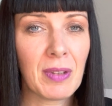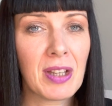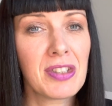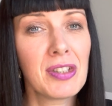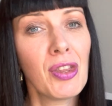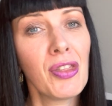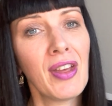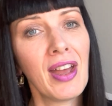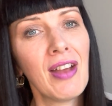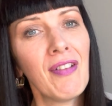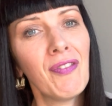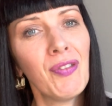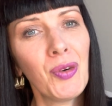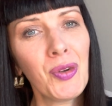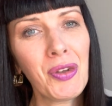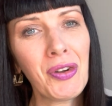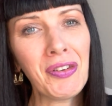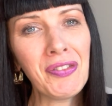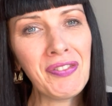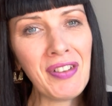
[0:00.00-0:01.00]
So therefore
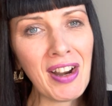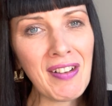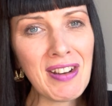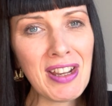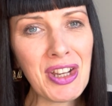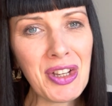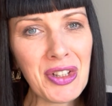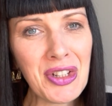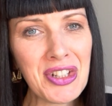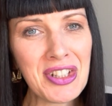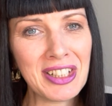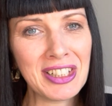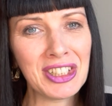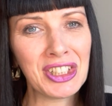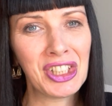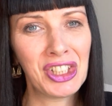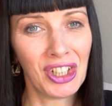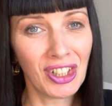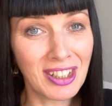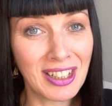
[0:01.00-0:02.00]
you're very good
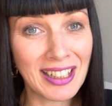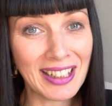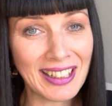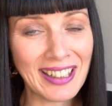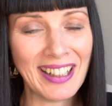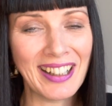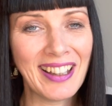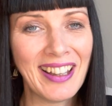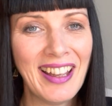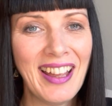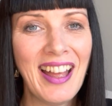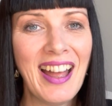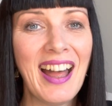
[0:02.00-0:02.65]
at juggling.